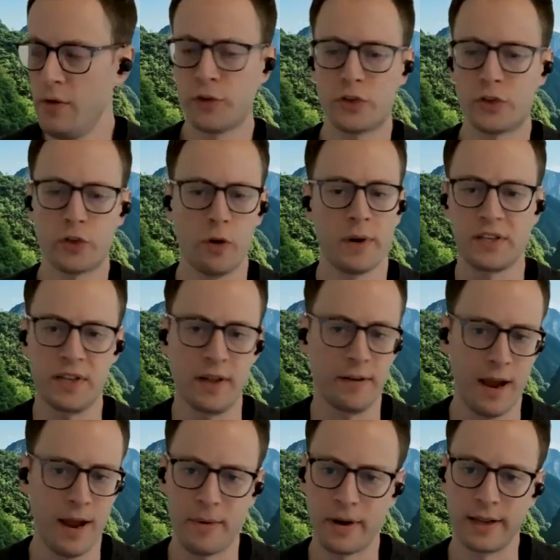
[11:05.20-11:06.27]
there's so much
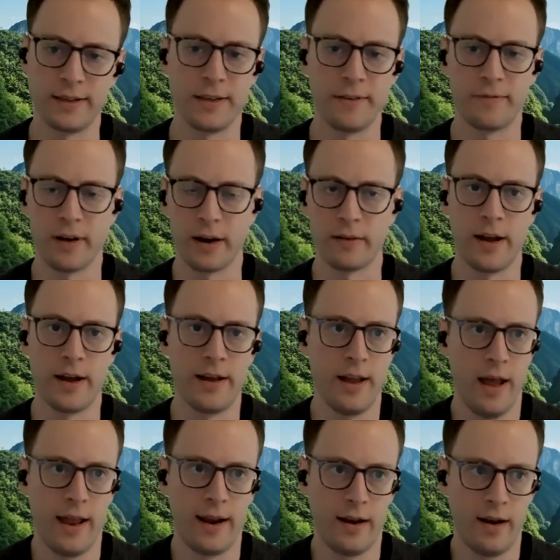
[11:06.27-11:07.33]
stuff happening in DeFi, right?
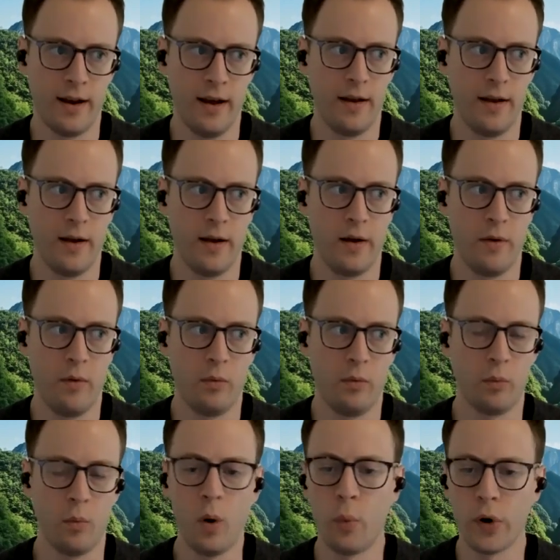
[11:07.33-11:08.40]
And
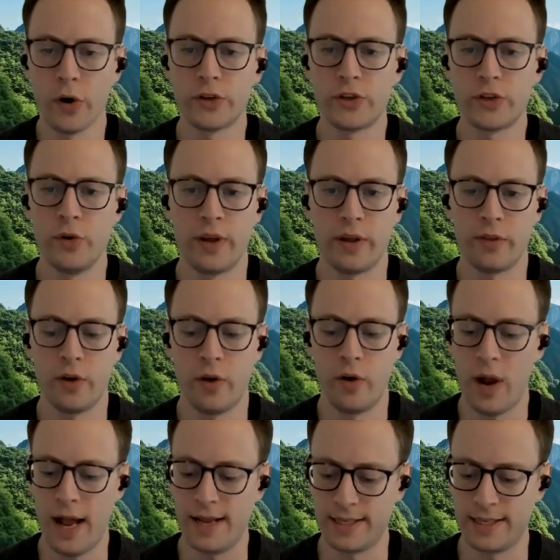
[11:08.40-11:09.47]
what we're doing
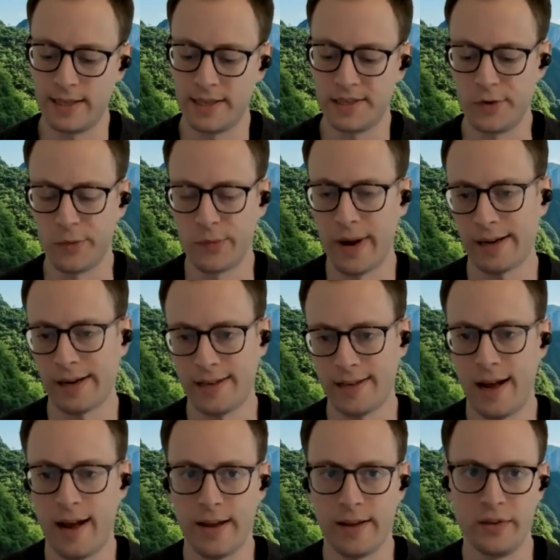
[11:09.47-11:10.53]
though has this direct
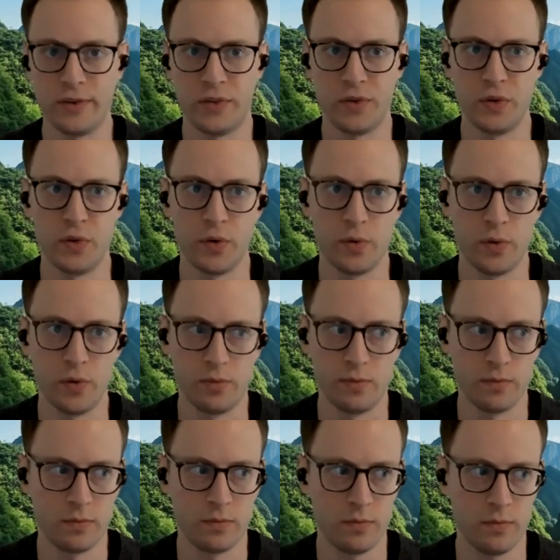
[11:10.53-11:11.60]
tie into
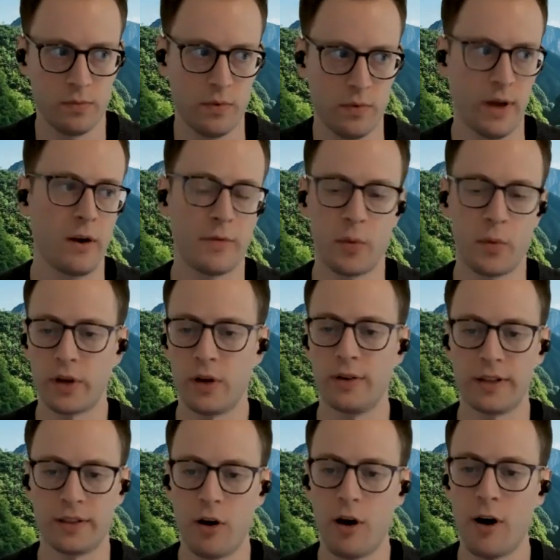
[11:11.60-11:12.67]
I don't know if I want to
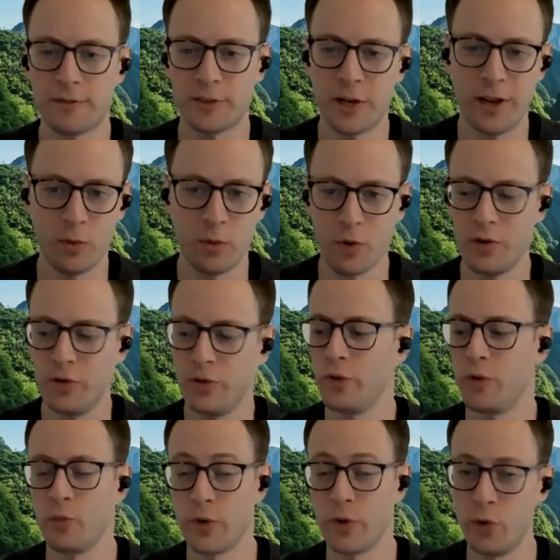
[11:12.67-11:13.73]
call it like the off-chain world
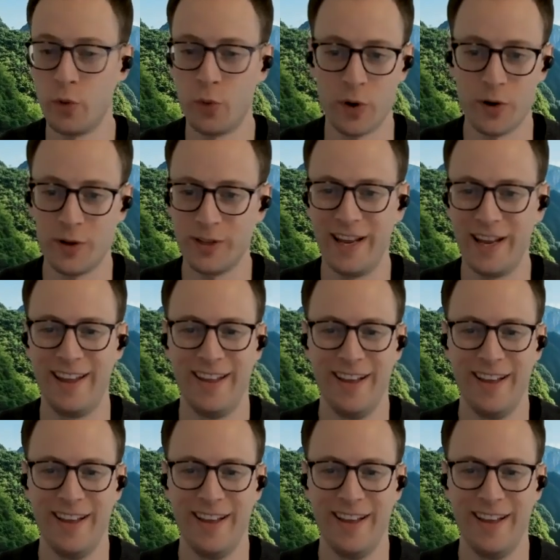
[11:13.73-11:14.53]
or the real world,